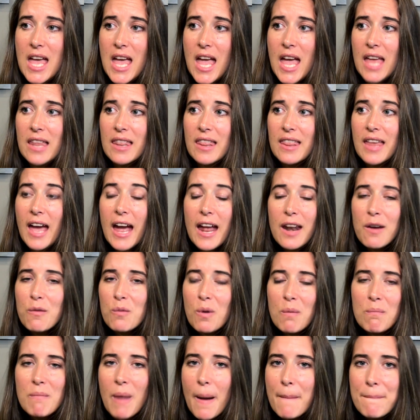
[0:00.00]
And then
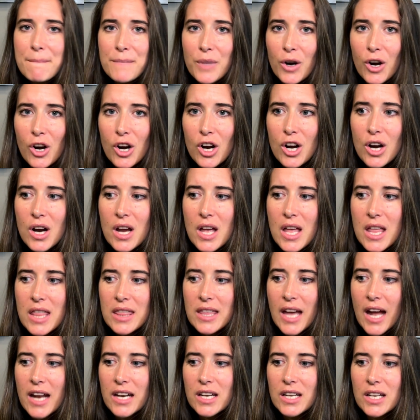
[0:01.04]
remember
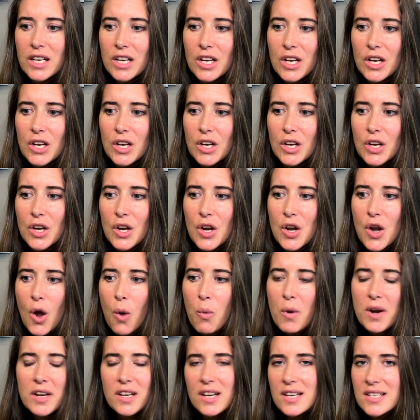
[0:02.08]
that no
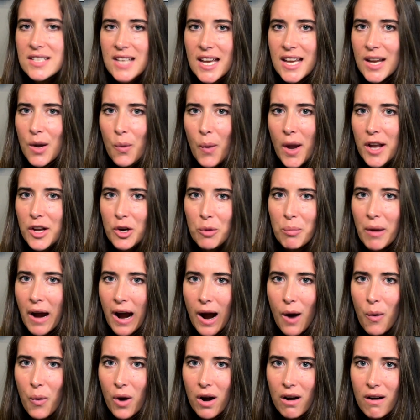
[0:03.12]
one can take away your
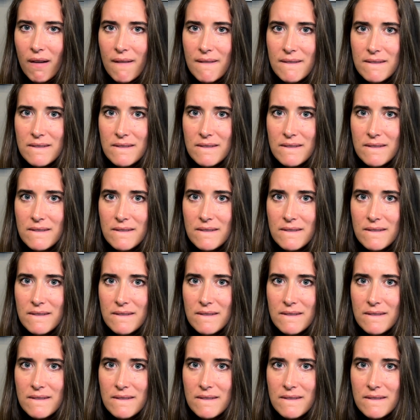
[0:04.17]
power.